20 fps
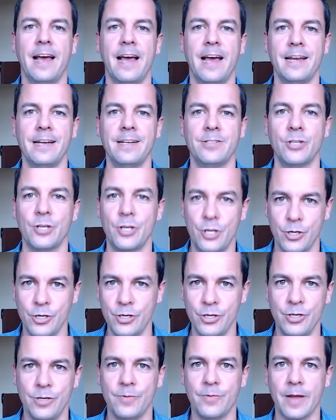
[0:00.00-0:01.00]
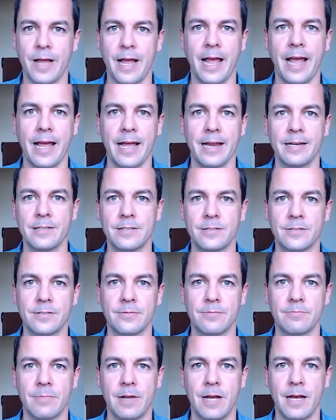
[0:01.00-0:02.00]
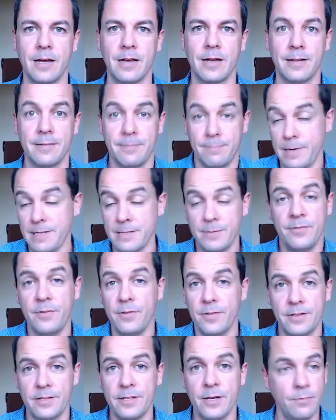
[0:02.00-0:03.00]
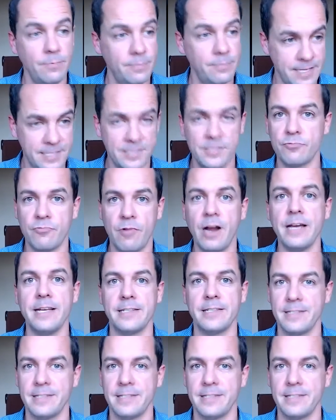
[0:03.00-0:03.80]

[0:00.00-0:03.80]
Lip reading: and secure and makes them feel that, you know, this is right.